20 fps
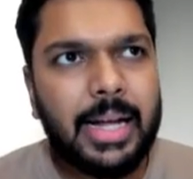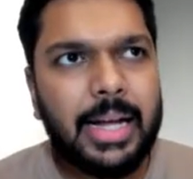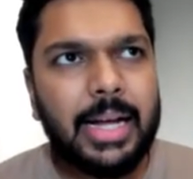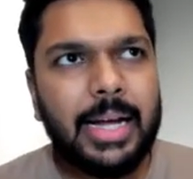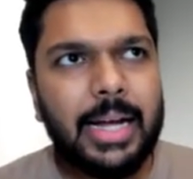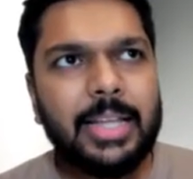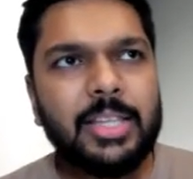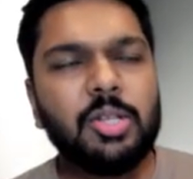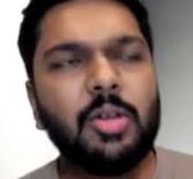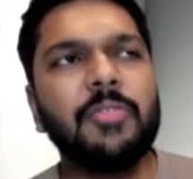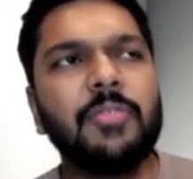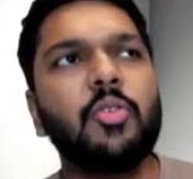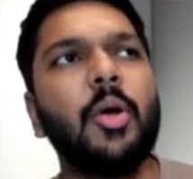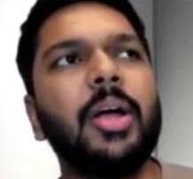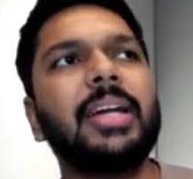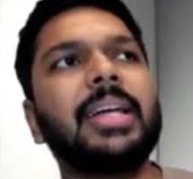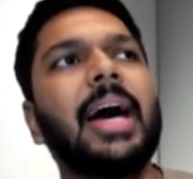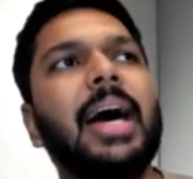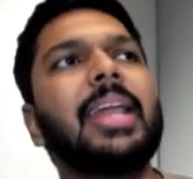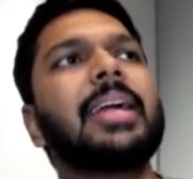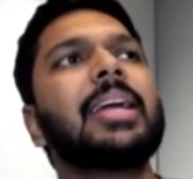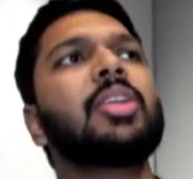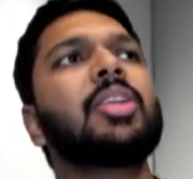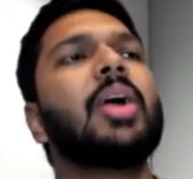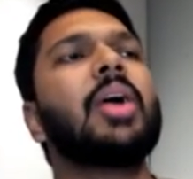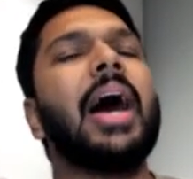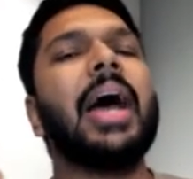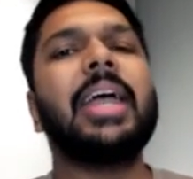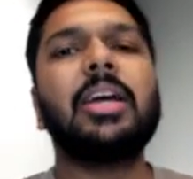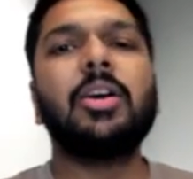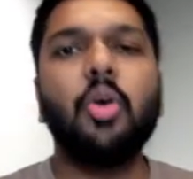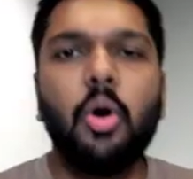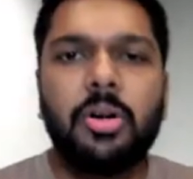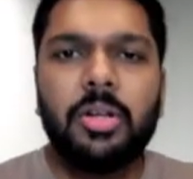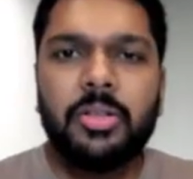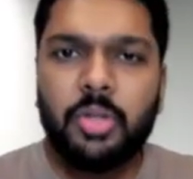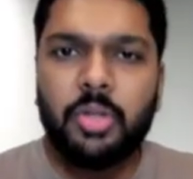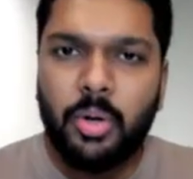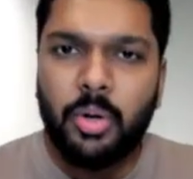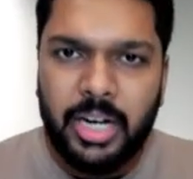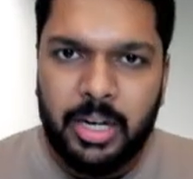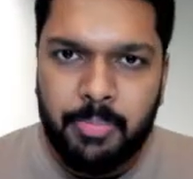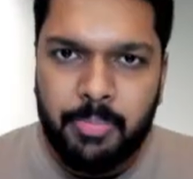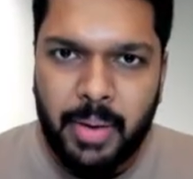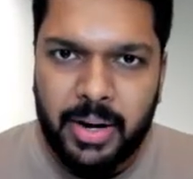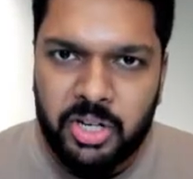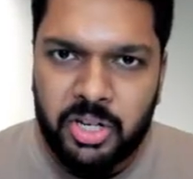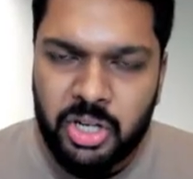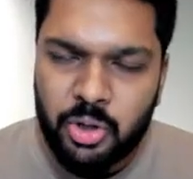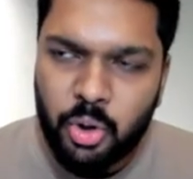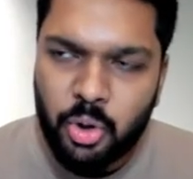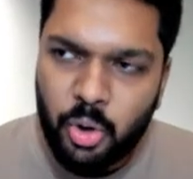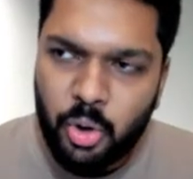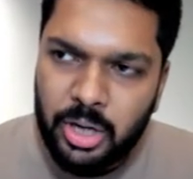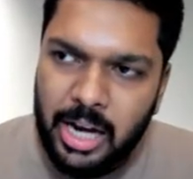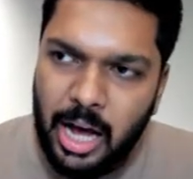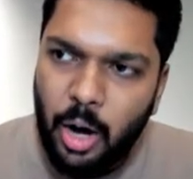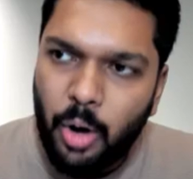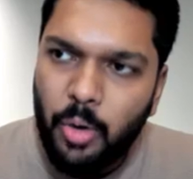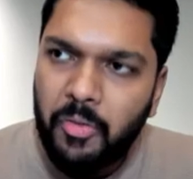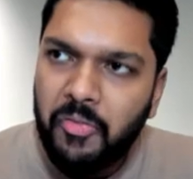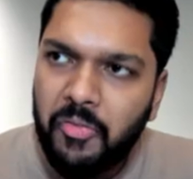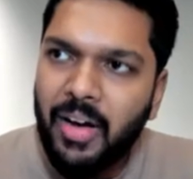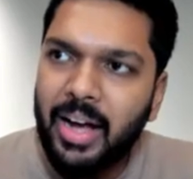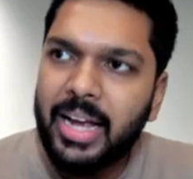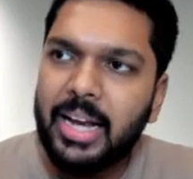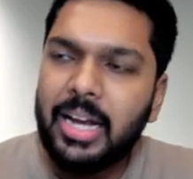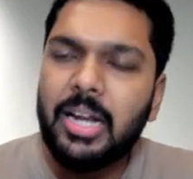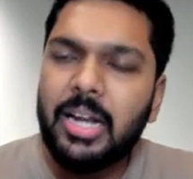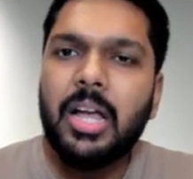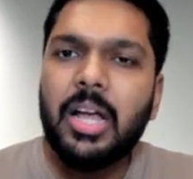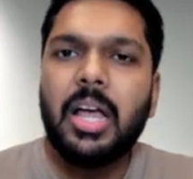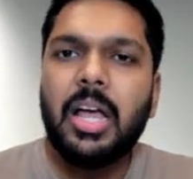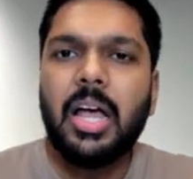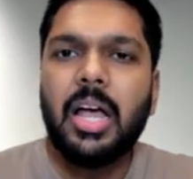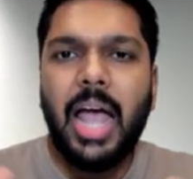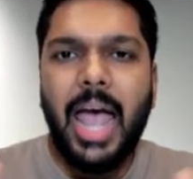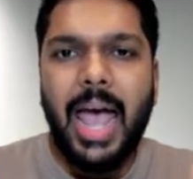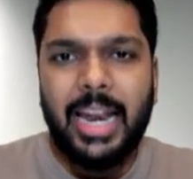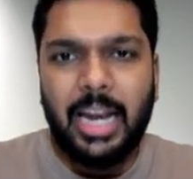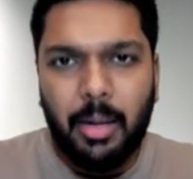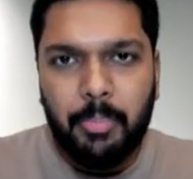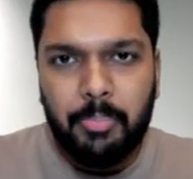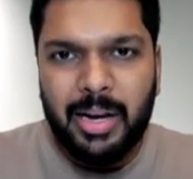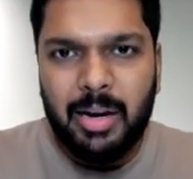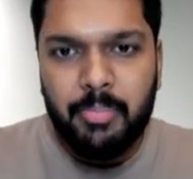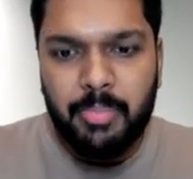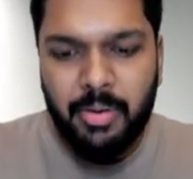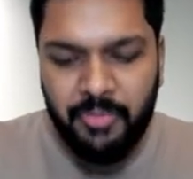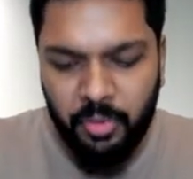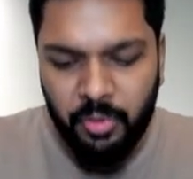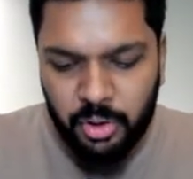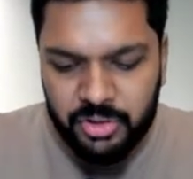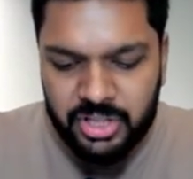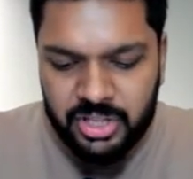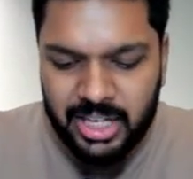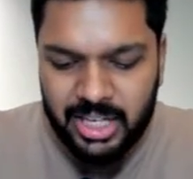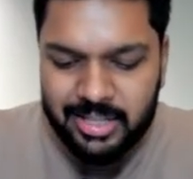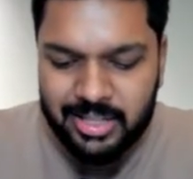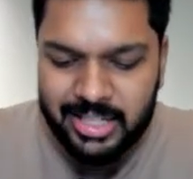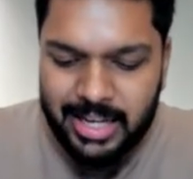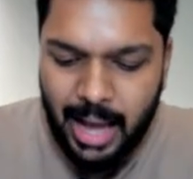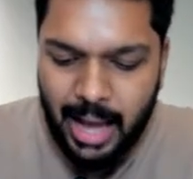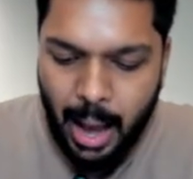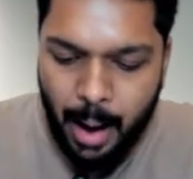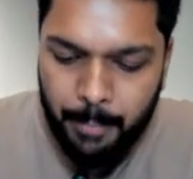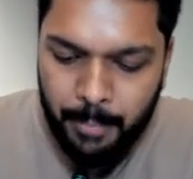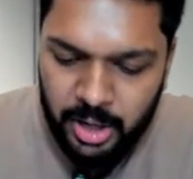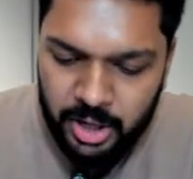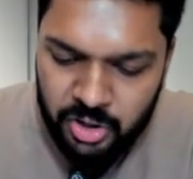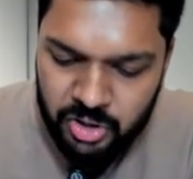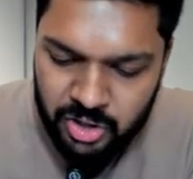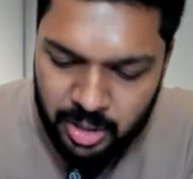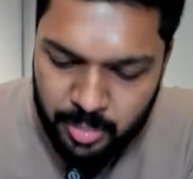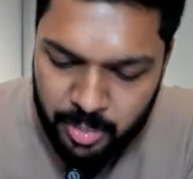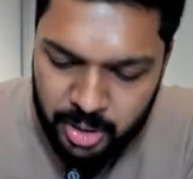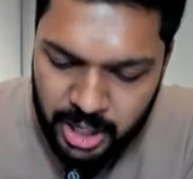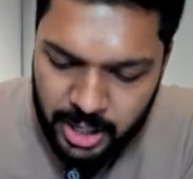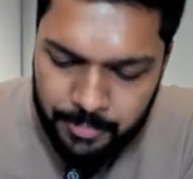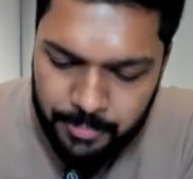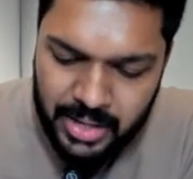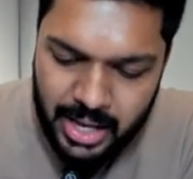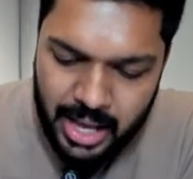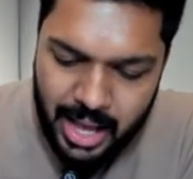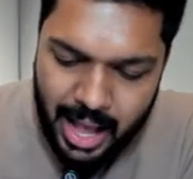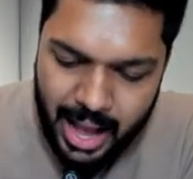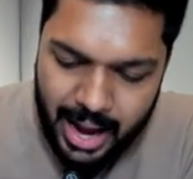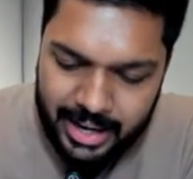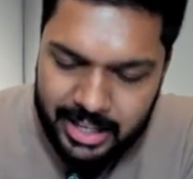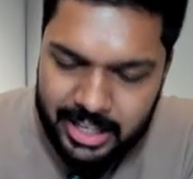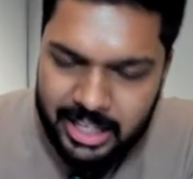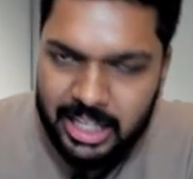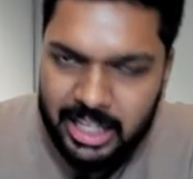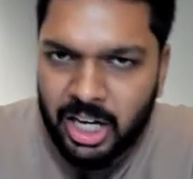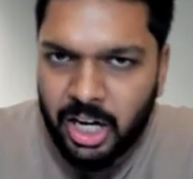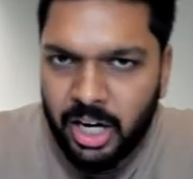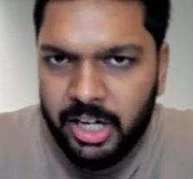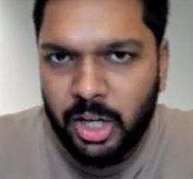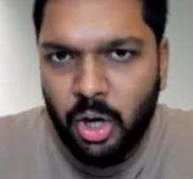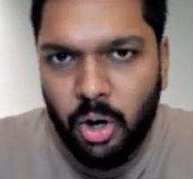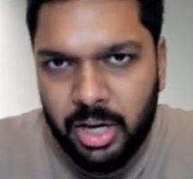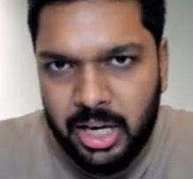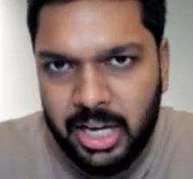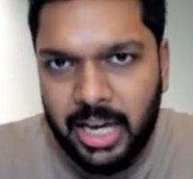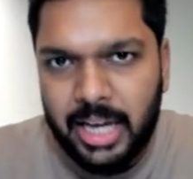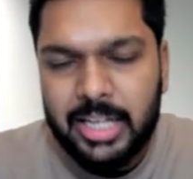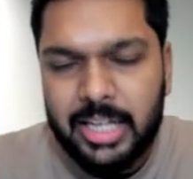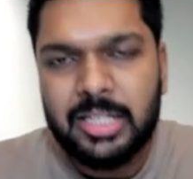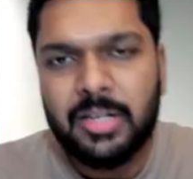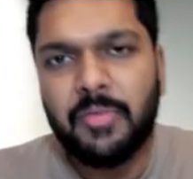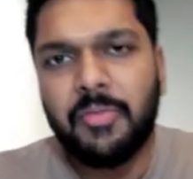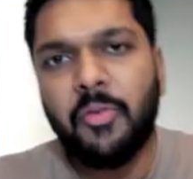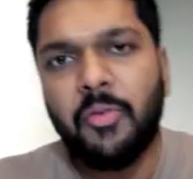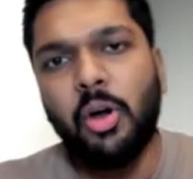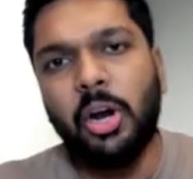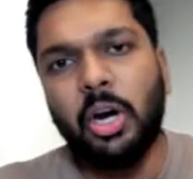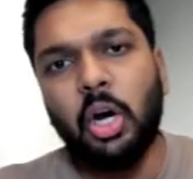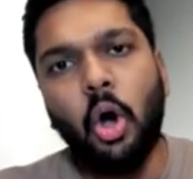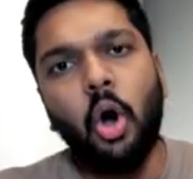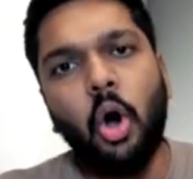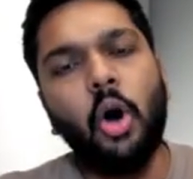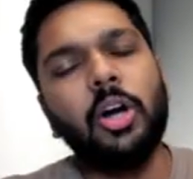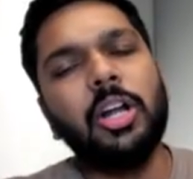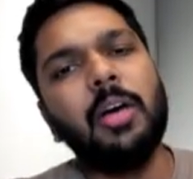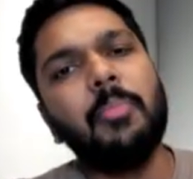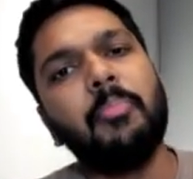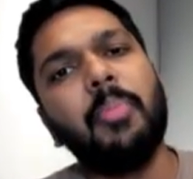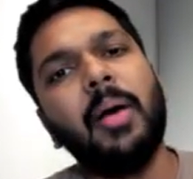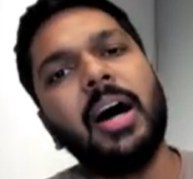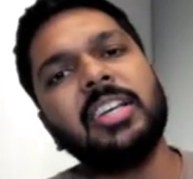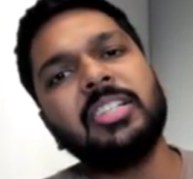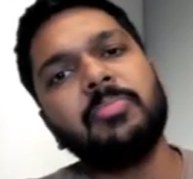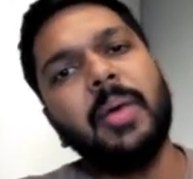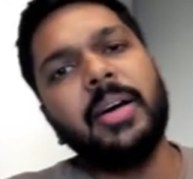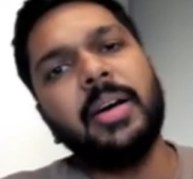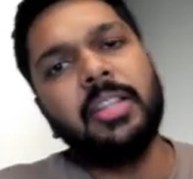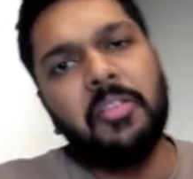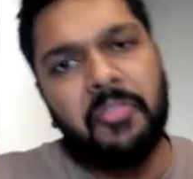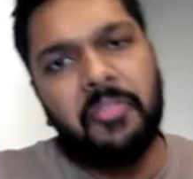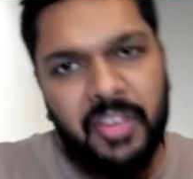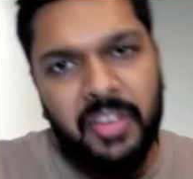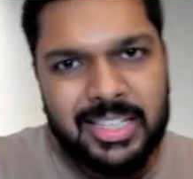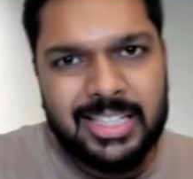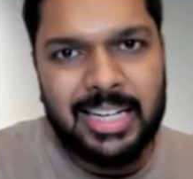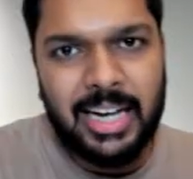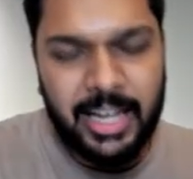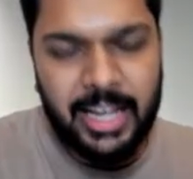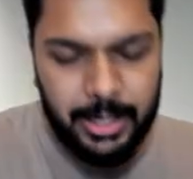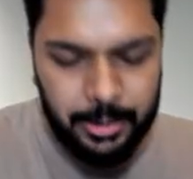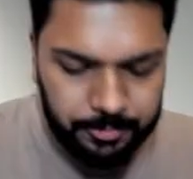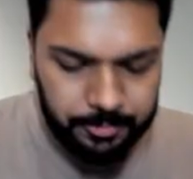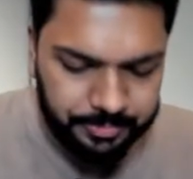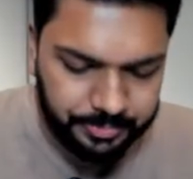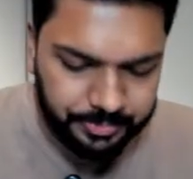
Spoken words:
Instead of going directly to the High Court through a writ petition, you could now file an appeal before the GST Appellate Tribunal and hear your case for an order passed by the first layer.